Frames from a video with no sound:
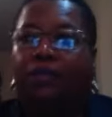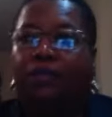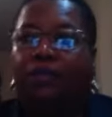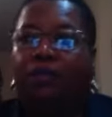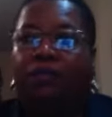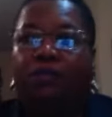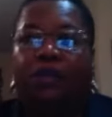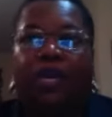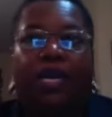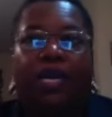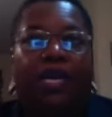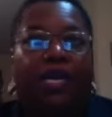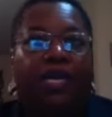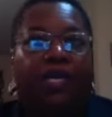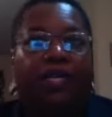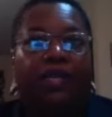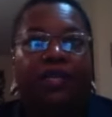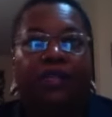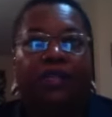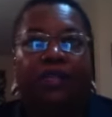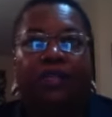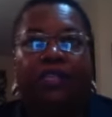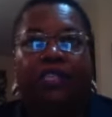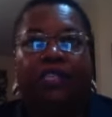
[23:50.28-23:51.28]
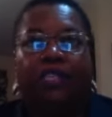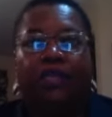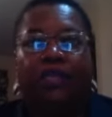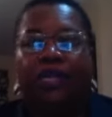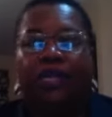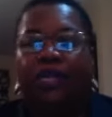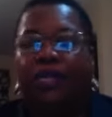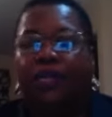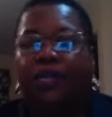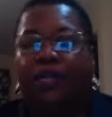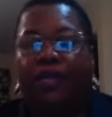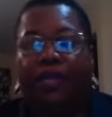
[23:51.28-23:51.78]
run
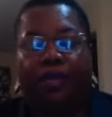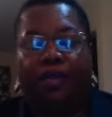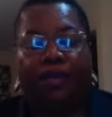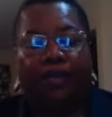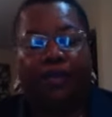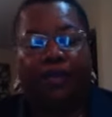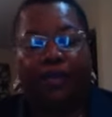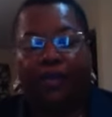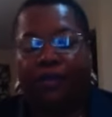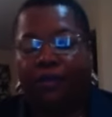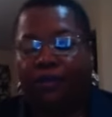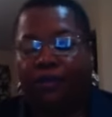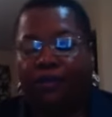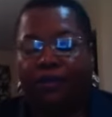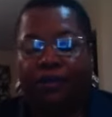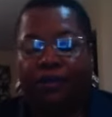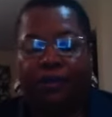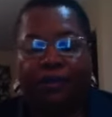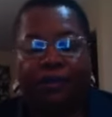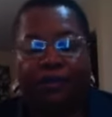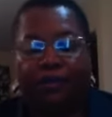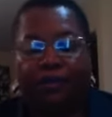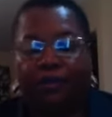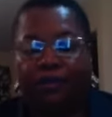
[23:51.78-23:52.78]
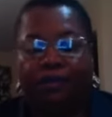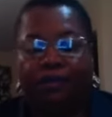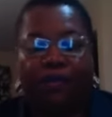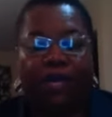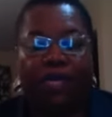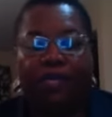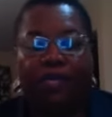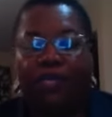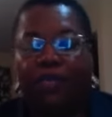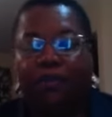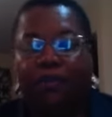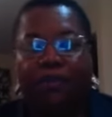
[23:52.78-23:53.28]
in
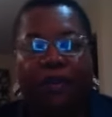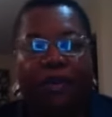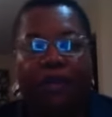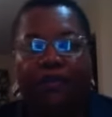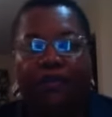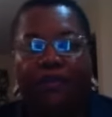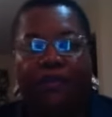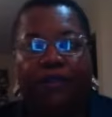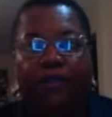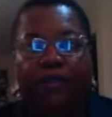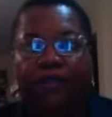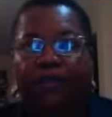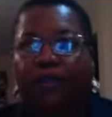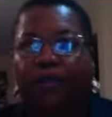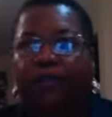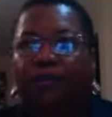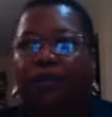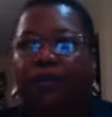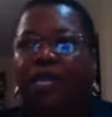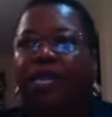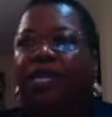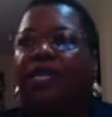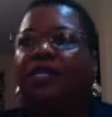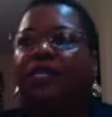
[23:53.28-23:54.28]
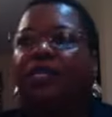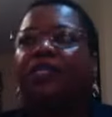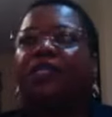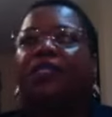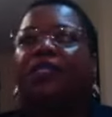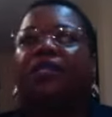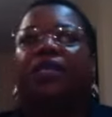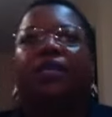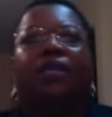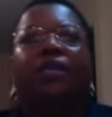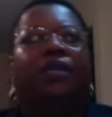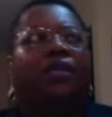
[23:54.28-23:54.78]
one spot for a few minutes,